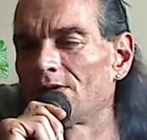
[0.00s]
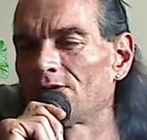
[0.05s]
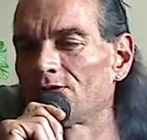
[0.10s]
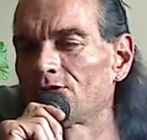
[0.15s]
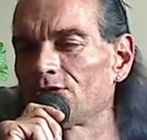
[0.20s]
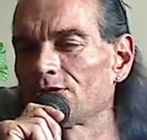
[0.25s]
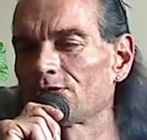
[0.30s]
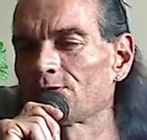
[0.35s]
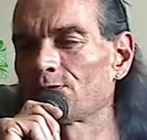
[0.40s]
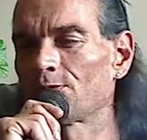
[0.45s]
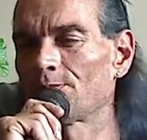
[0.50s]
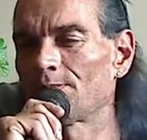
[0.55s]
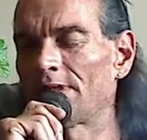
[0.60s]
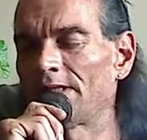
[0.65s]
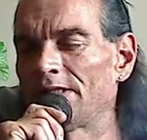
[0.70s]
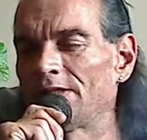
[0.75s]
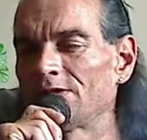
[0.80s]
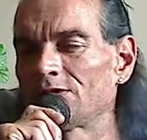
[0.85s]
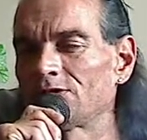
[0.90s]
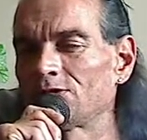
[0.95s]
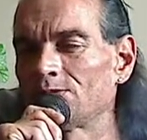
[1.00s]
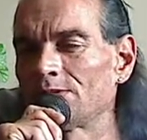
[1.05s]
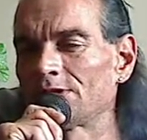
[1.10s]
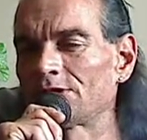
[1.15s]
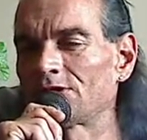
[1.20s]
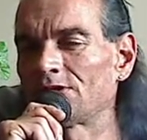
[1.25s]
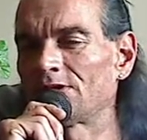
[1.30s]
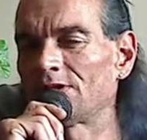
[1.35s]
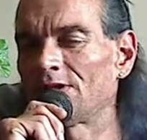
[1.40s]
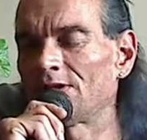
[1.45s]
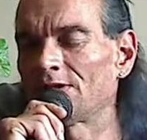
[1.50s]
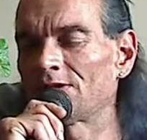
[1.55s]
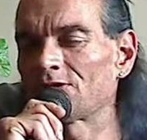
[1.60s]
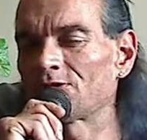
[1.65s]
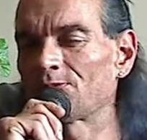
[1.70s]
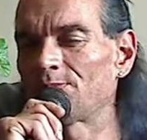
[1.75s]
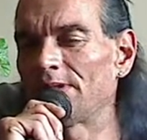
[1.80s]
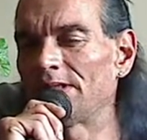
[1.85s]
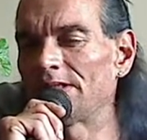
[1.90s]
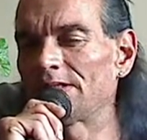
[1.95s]
just from my intuition and heart
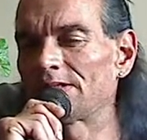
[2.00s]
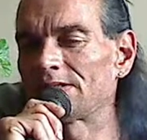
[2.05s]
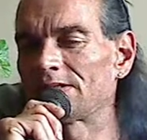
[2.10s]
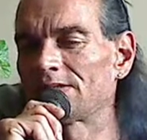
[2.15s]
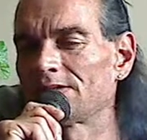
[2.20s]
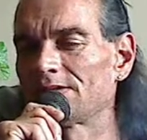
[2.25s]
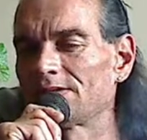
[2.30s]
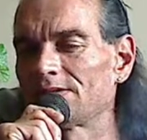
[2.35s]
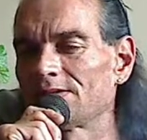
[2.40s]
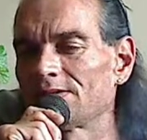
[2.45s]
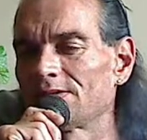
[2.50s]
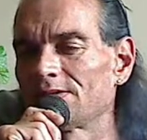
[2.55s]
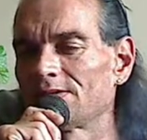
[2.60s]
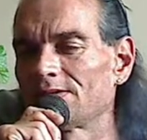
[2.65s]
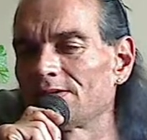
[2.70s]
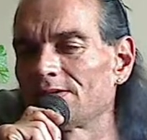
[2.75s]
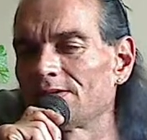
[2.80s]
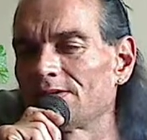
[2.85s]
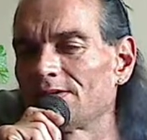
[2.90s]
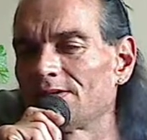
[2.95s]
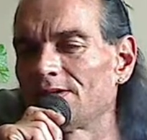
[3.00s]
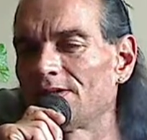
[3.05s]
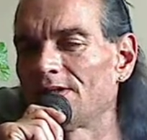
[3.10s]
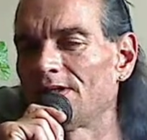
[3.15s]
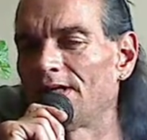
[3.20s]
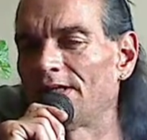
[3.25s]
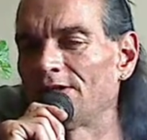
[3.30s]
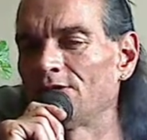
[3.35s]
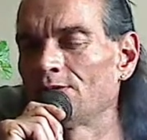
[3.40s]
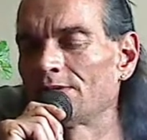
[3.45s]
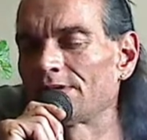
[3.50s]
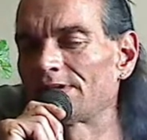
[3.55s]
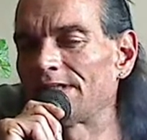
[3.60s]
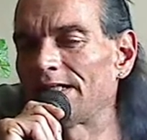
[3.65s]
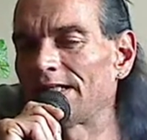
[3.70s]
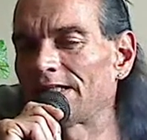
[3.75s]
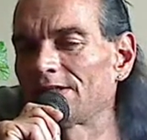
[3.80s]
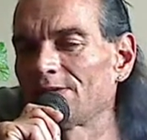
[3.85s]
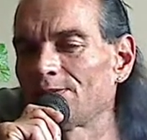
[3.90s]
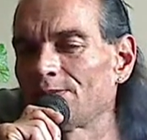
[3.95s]
space, I knew
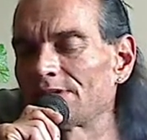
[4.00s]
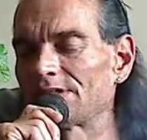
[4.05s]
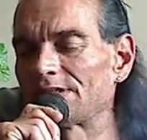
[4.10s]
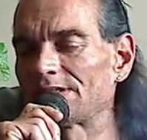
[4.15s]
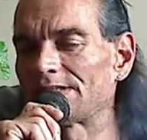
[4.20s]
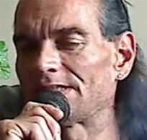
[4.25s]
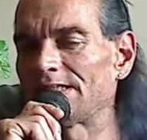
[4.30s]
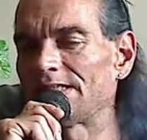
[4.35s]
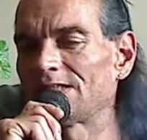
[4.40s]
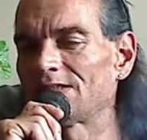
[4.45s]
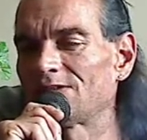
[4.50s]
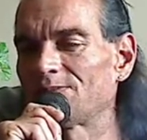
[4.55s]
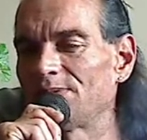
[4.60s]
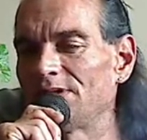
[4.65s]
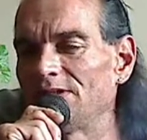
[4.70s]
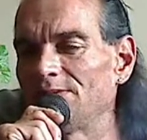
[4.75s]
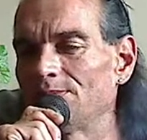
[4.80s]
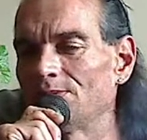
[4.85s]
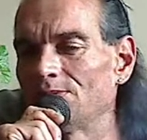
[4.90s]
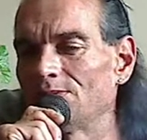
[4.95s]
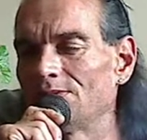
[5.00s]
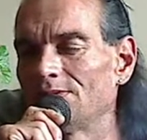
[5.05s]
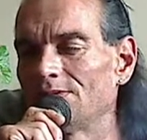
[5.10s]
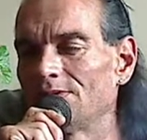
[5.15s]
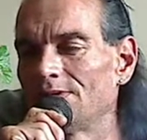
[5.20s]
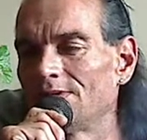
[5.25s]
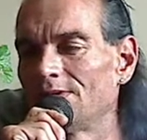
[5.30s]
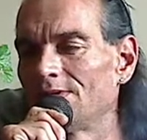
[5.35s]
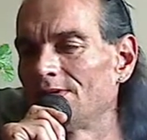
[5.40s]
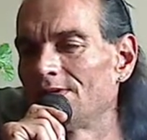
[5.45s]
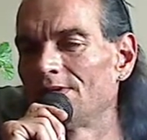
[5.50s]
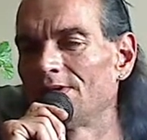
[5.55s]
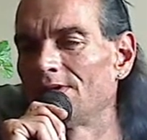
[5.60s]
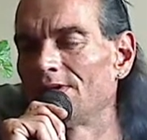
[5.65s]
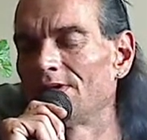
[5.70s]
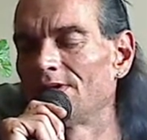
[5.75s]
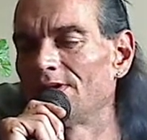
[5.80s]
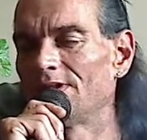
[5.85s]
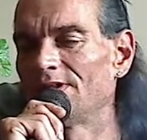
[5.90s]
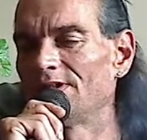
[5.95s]
exactly what to say to the people
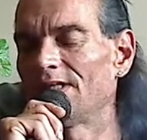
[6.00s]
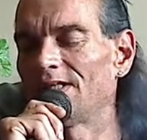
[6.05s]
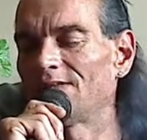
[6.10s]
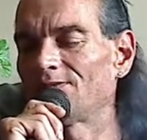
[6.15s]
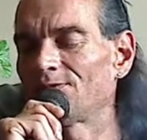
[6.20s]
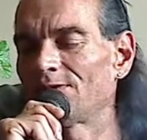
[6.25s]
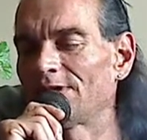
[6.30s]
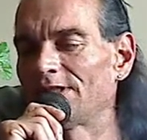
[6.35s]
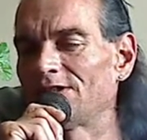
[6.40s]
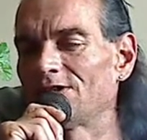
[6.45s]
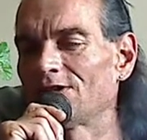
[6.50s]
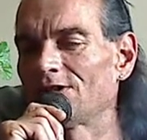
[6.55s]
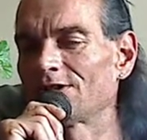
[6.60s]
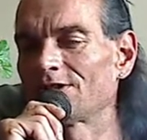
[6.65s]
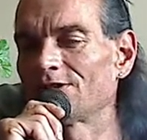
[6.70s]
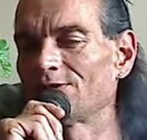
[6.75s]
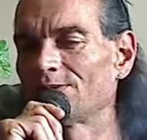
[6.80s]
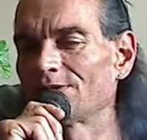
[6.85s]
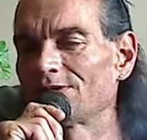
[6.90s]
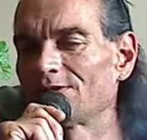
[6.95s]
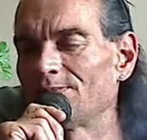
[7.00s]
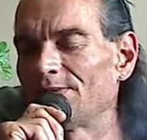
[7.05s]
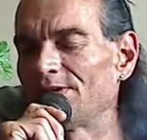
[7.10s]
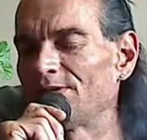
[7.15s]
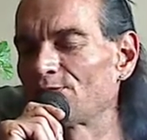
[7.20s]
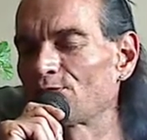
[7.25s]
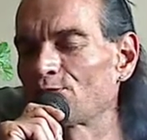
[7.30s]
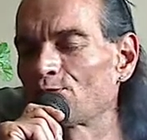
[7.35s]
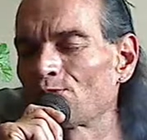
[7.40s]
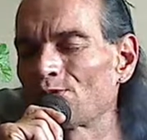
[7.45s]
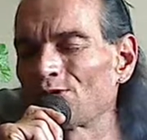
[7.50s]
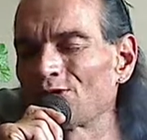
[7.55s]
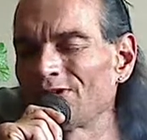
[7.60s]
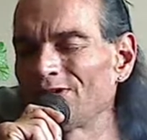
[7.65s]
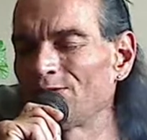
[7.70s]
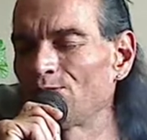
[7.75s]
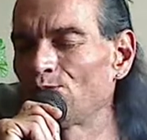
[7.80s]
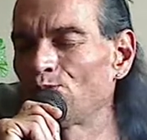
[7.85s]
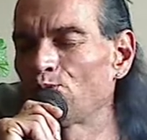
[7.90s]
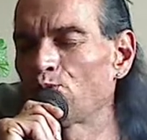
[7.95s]
and not fight and argue with them. And it was
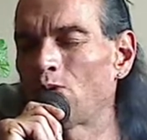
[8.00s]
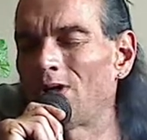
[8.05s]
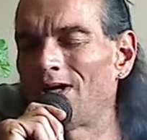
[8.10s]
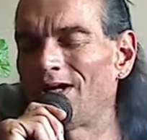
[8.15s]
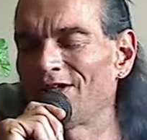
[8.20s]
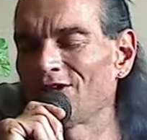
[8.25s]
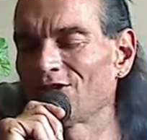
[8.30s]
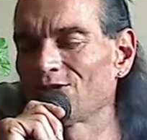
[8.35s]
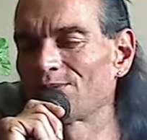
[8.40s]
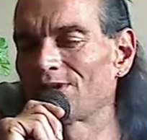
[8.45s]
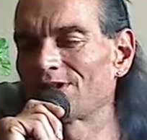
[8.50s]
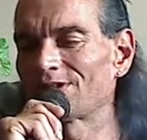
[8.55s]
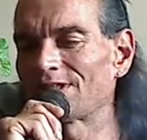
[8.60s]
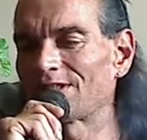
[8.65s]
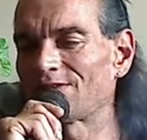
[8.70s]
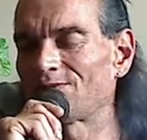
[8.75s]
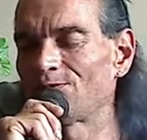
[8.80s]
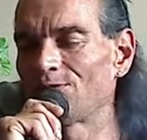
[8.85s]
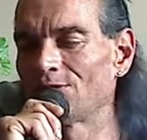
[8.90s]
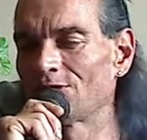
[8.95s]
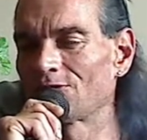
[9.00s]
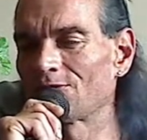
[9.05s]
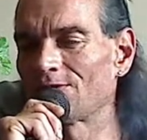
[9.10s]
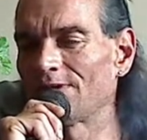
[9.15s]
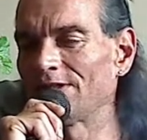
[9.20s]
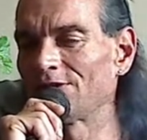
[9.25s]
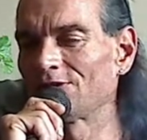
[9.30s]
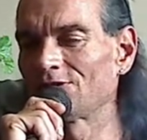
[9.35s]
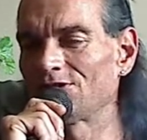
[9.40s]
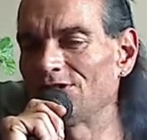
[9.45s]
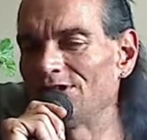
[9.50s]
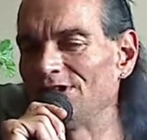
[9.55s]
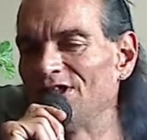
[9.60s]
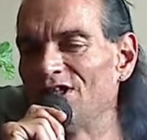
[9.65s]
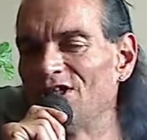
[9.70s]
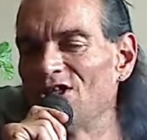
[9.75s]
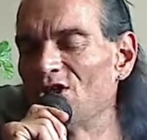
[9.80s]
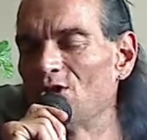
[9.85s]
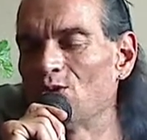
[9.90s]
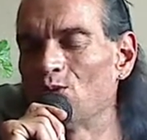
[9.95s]
really wild because I could feel their energy.
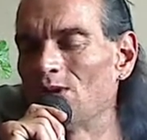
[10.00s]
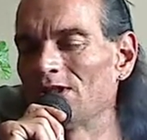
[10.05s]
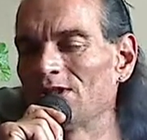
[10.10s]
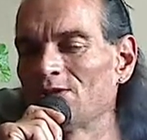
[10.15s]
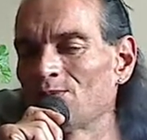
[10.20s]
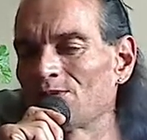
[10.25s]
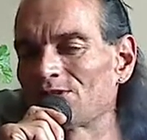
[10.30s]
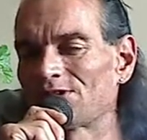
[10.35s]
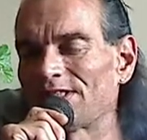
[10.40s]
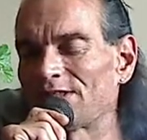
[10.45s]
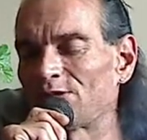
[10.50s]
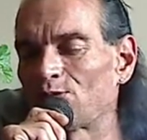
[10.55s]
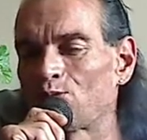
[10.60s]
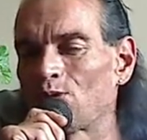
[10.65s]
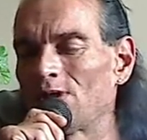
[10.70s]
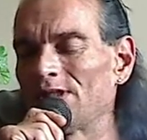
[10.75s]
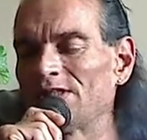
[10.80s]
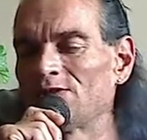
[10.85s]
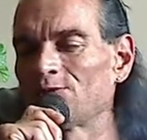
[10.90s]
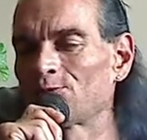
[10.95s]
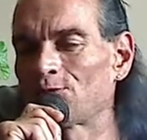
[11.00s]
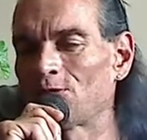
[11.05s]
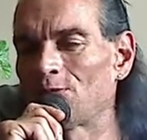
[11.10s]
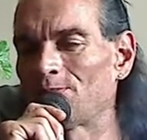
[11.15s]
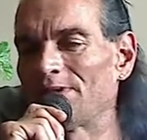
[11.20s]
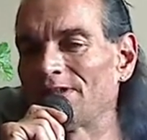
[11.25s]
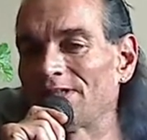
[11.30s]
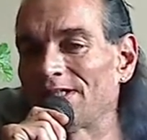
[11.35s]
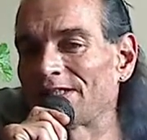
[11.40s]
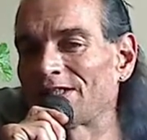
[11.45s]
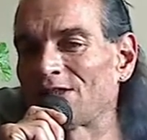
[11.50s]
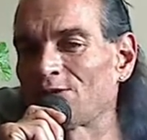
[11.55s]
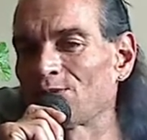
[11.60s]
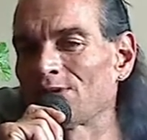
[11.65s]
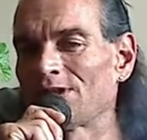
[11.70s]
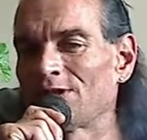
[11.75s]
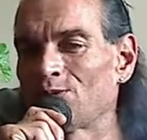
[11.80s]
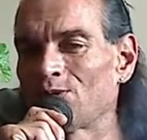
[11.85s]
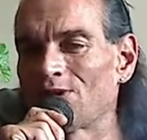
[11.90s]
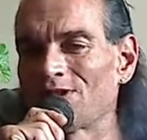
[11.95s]
One of them was like running from me, like I
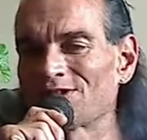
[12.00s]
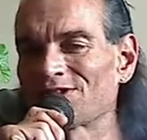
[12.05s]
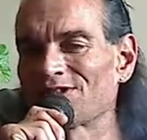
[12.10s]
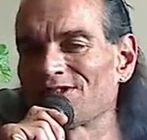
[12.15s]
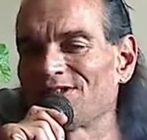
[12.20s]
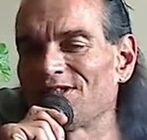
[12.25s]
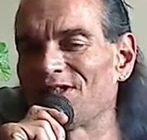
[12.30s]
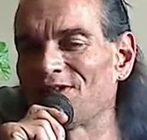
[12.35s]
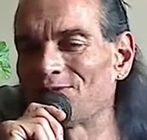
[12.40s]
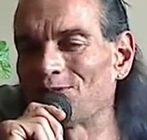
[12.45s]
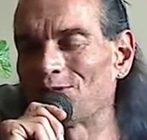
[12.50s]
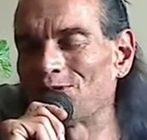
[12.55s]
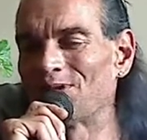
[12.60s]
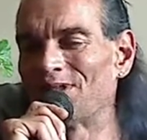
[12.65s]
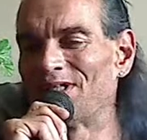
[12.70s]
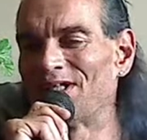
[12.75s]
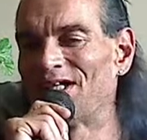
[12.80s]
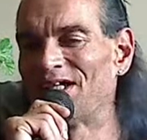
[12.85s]
really was the devil.